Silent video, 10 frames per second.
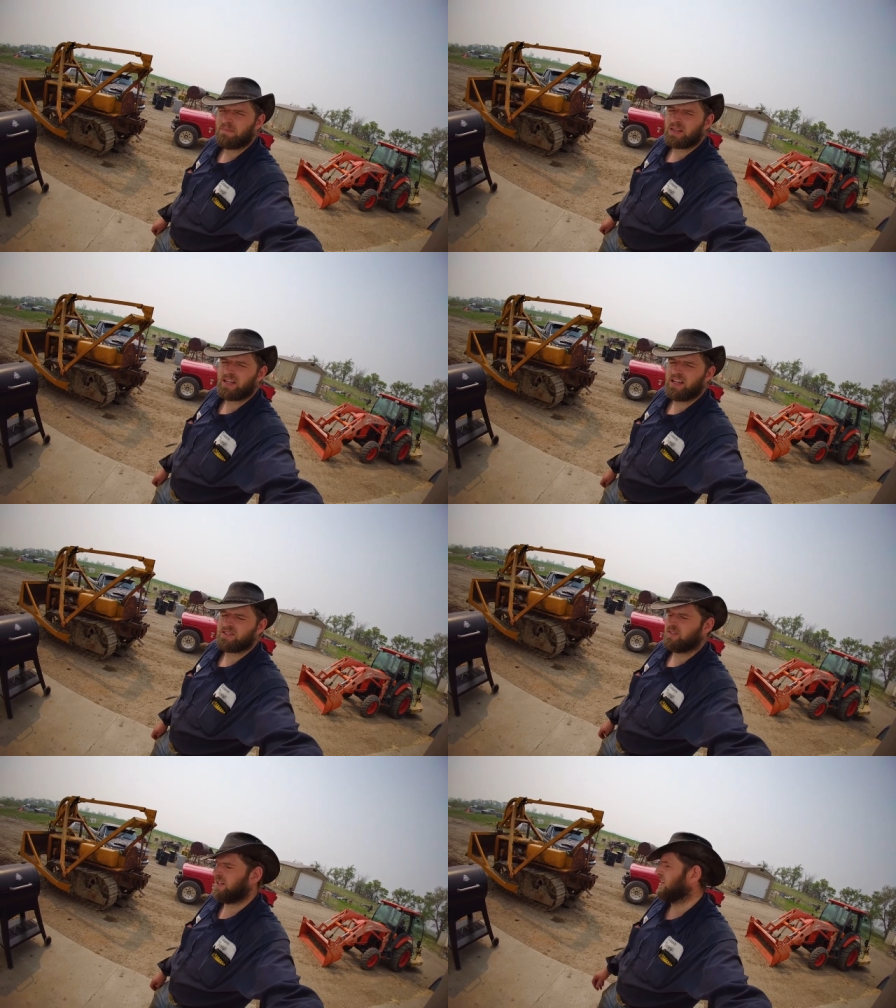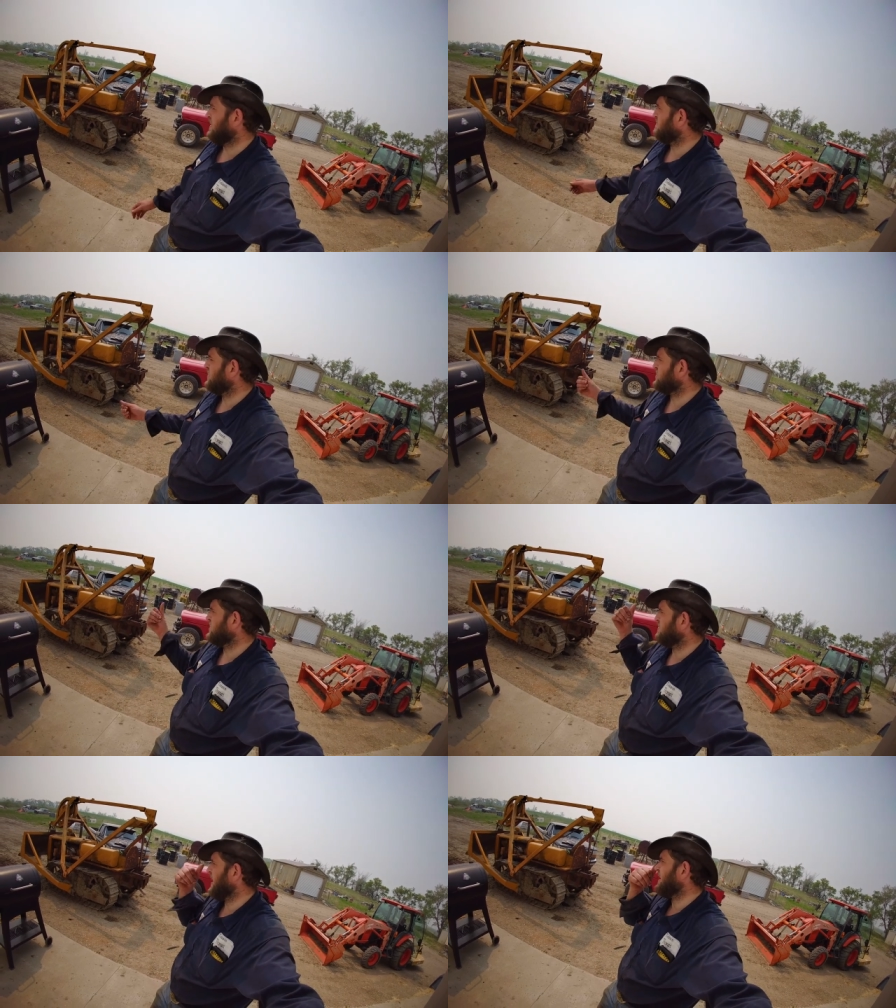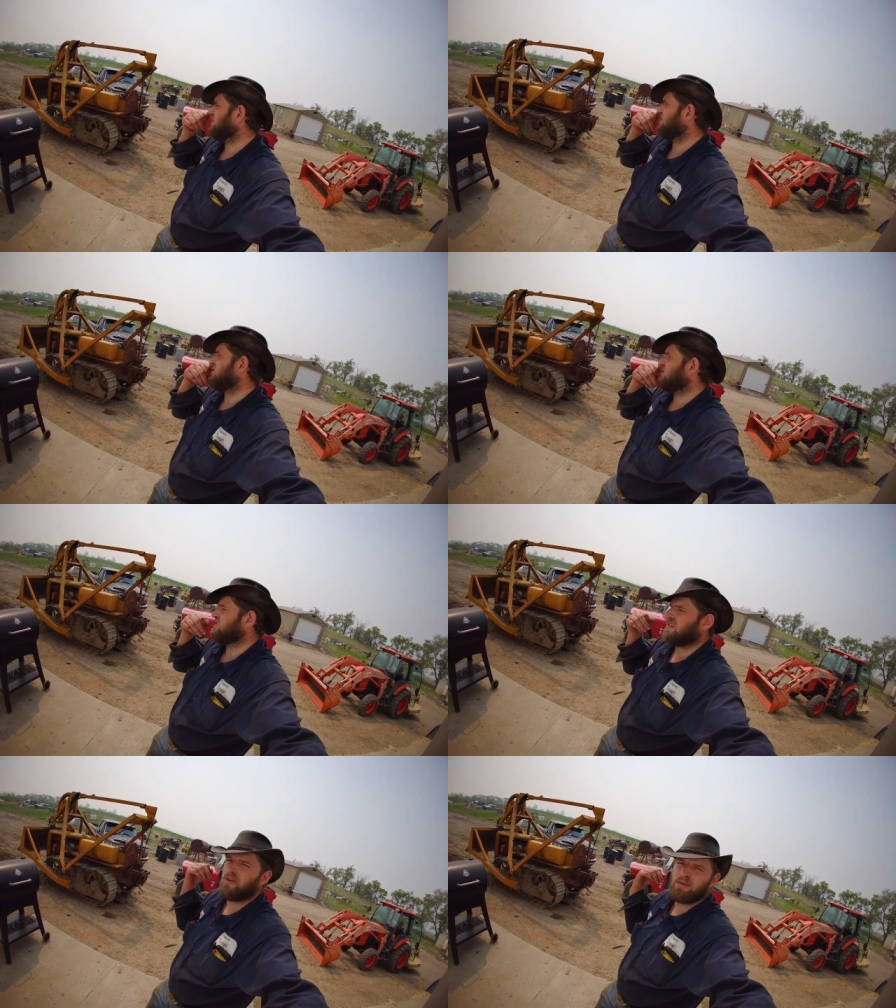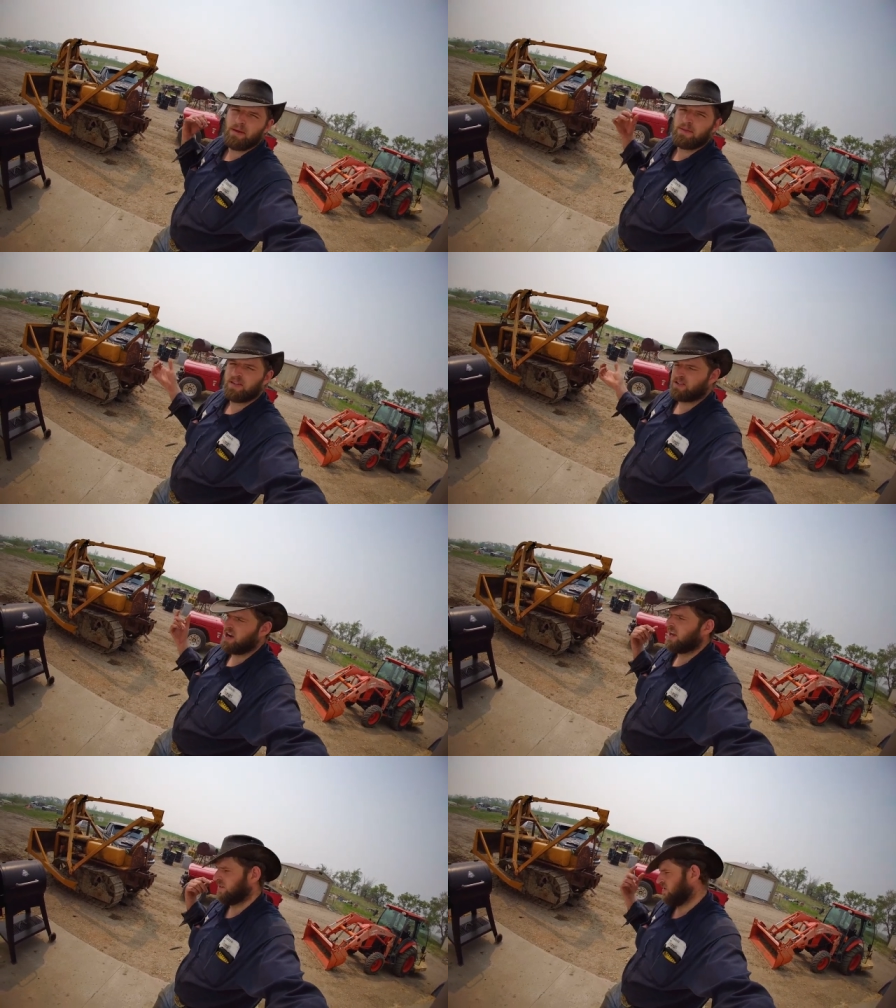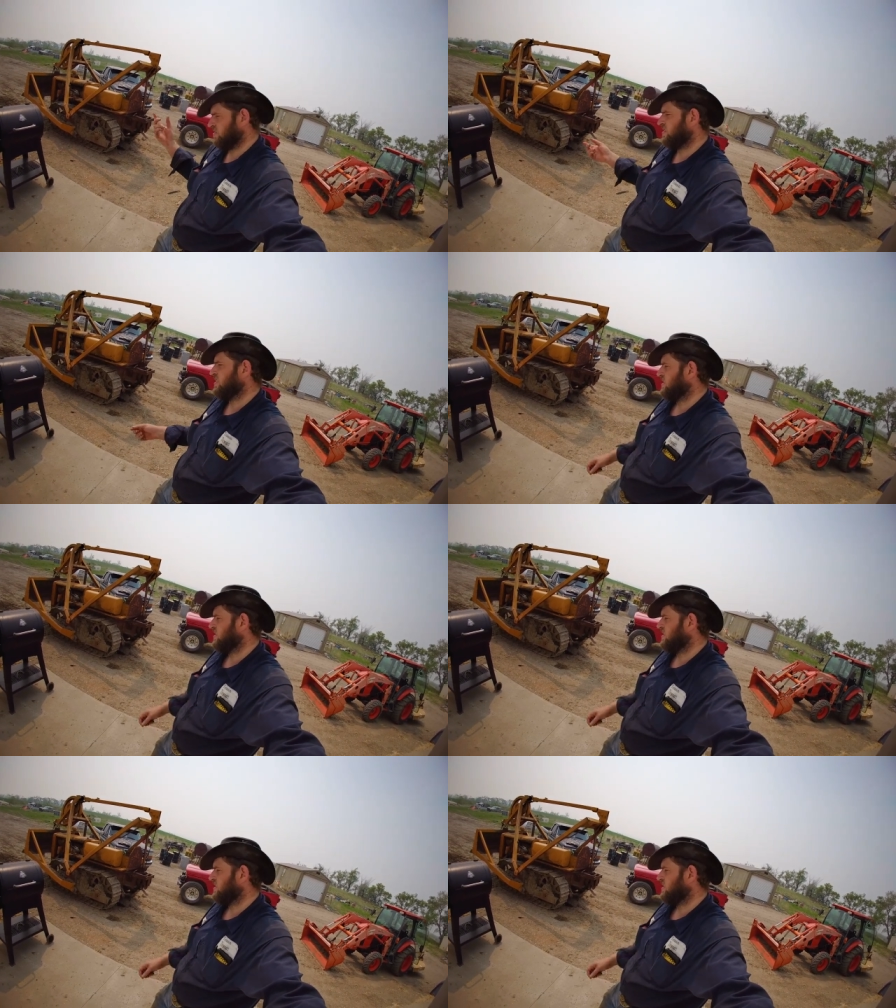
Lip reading: put the diesel in, and I'm pushing it backward just slowly with the tractor,